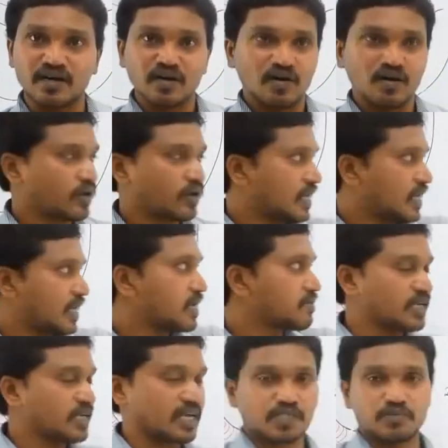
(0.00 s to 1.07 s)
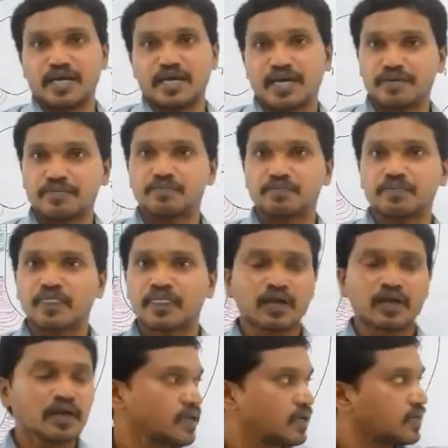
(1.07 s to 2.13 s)
Okay, let me explain.
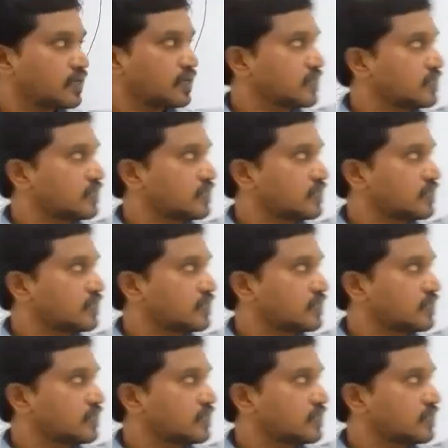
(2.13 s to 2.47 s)
This